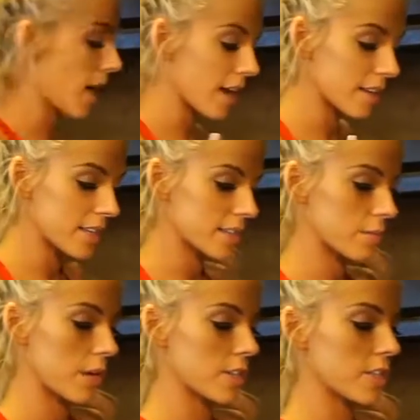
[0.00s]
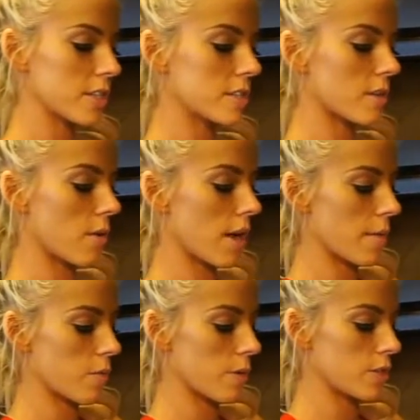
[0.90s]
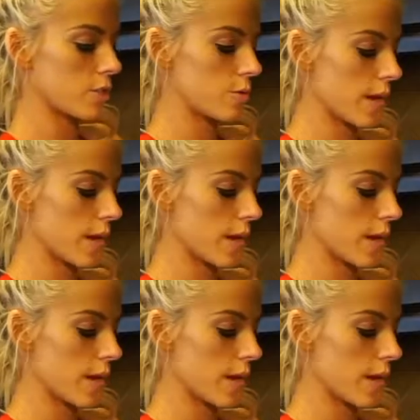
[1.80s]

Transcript: I like sriracha, so I am going to